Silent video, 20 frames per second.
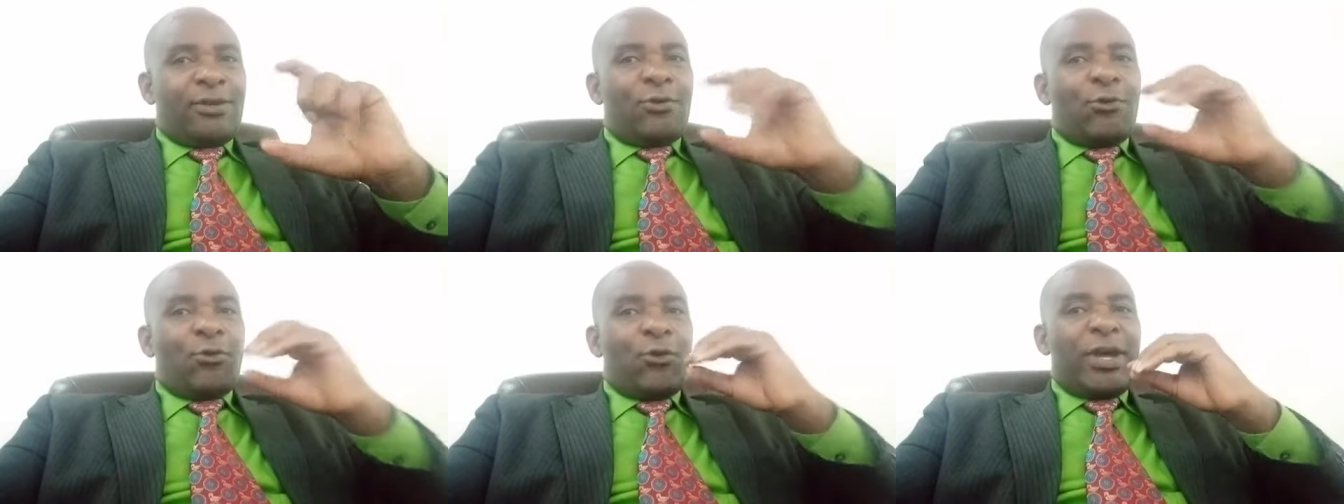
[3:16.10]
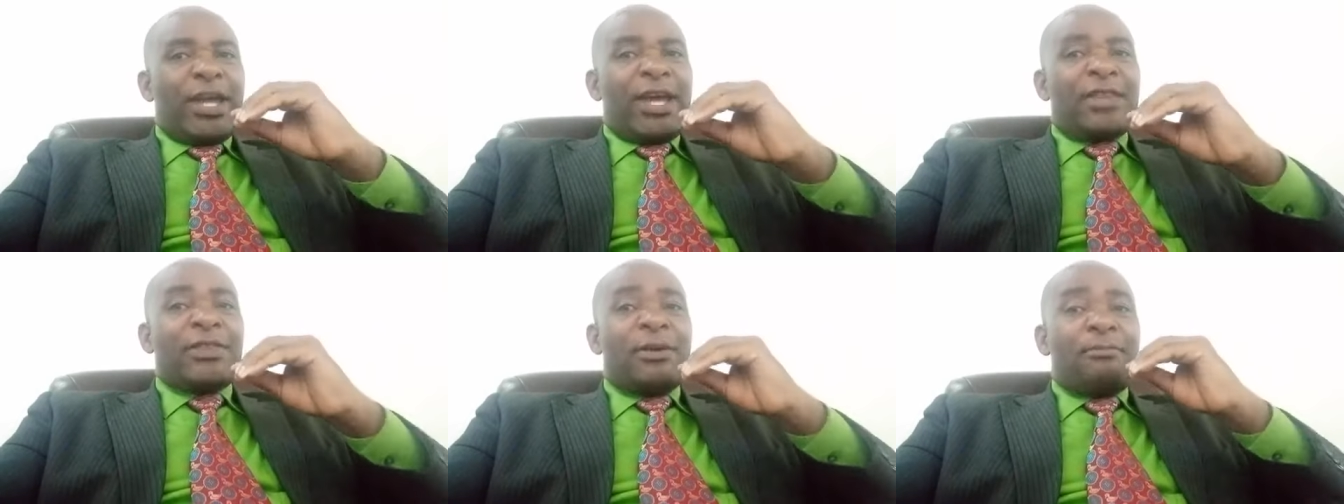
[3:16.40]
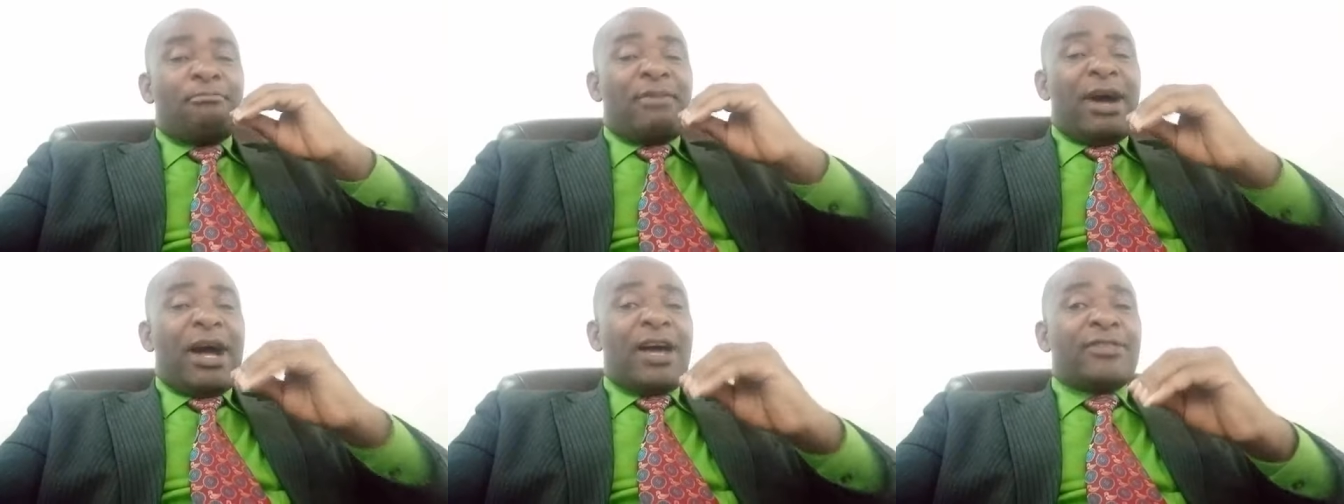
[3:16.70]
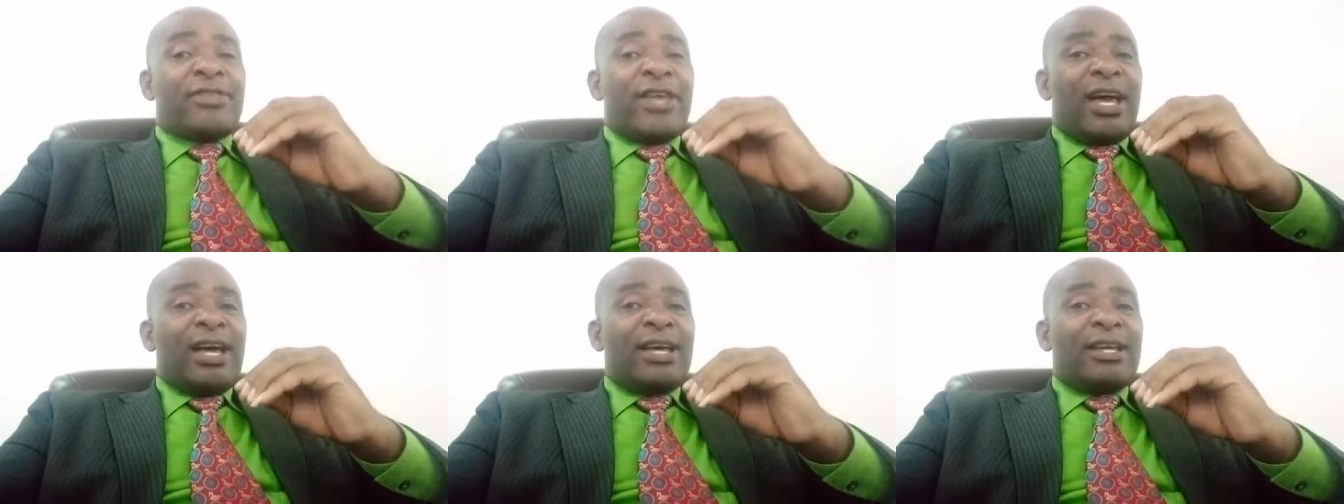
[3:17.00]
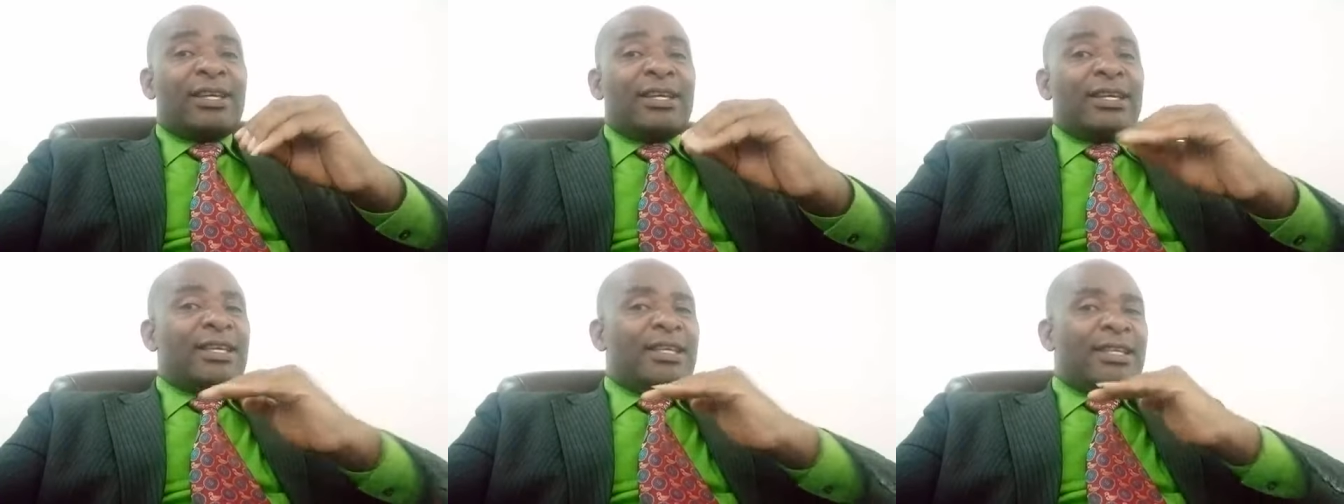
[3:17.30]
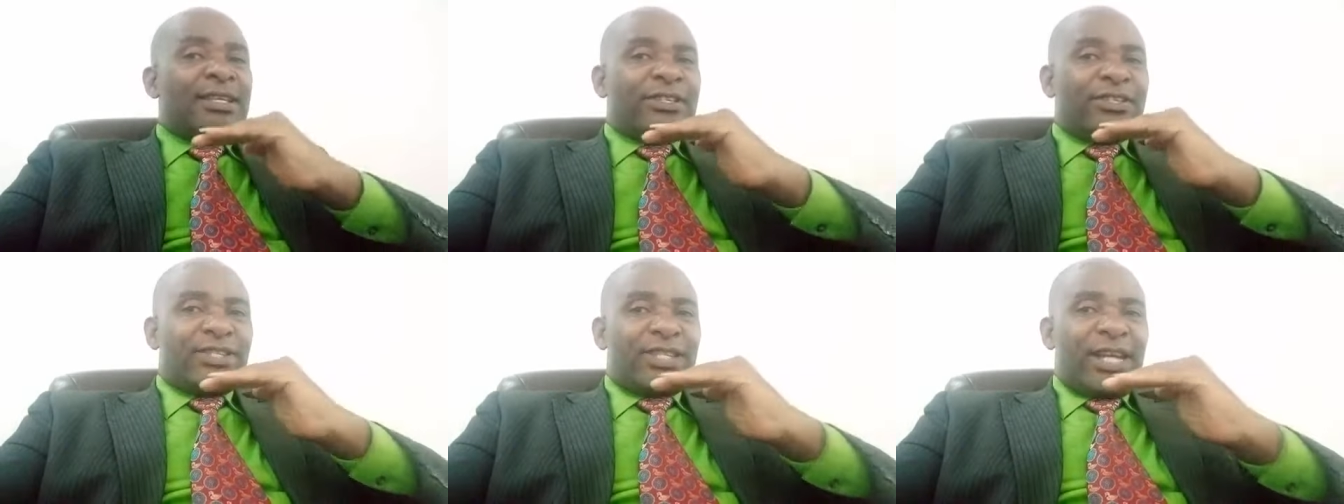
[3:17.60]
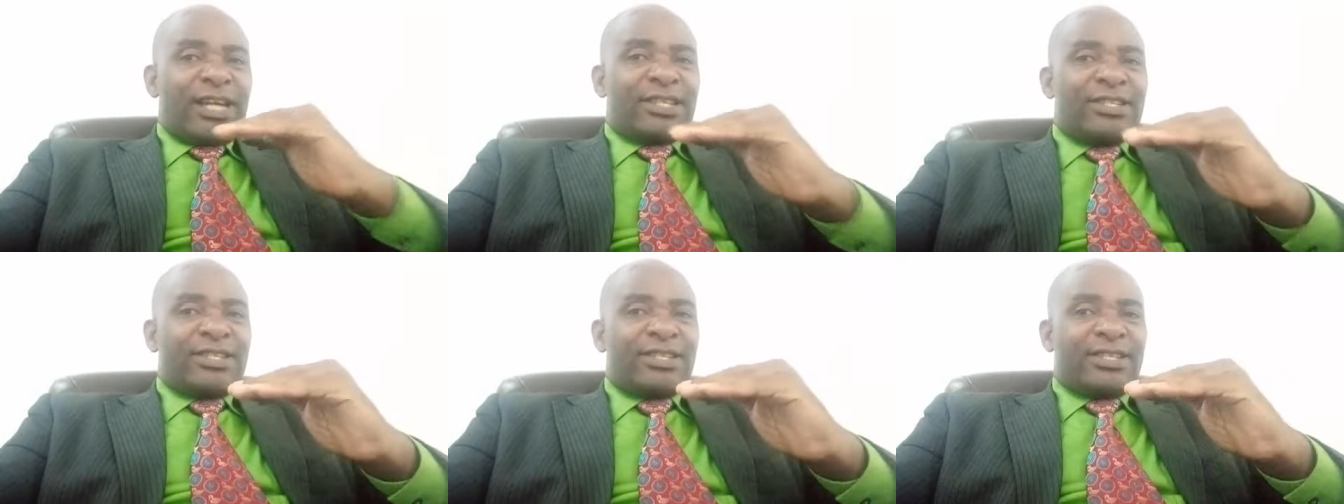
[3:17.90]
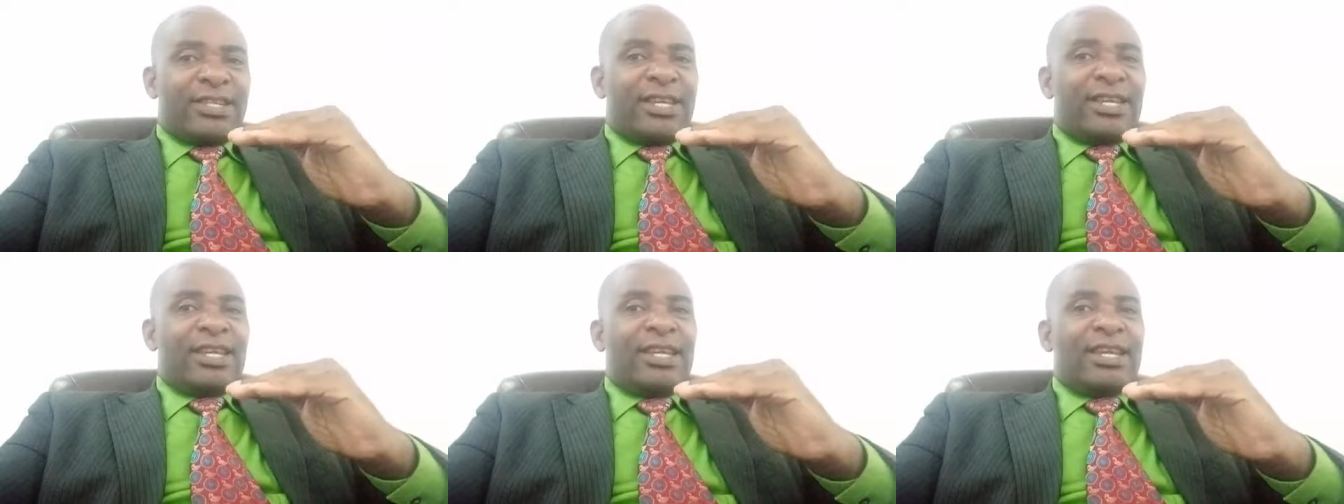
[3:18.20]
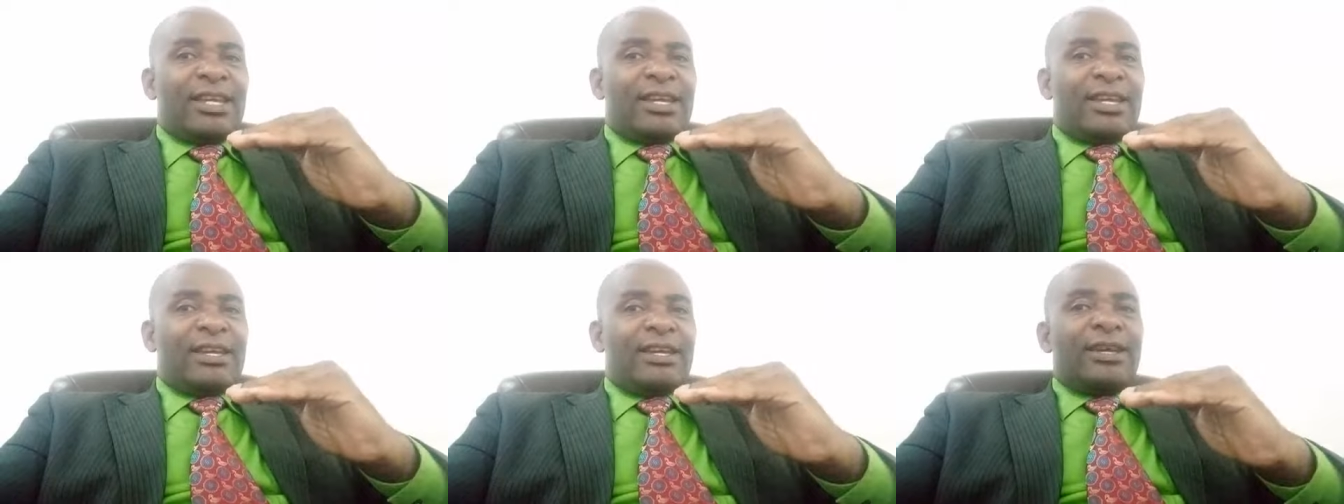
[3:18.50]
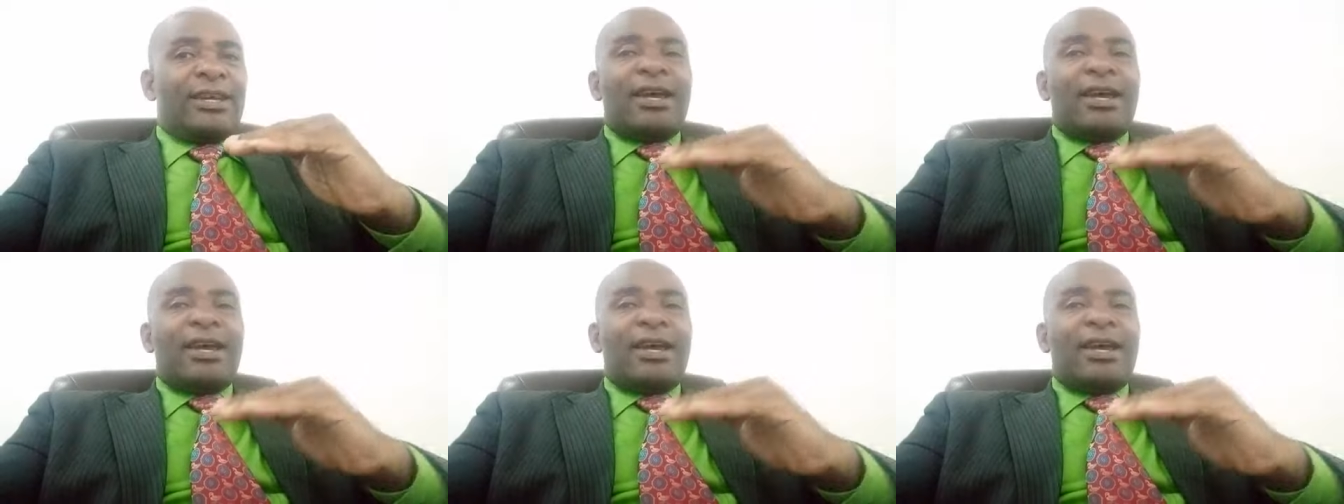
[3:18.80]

where the mother starts singing,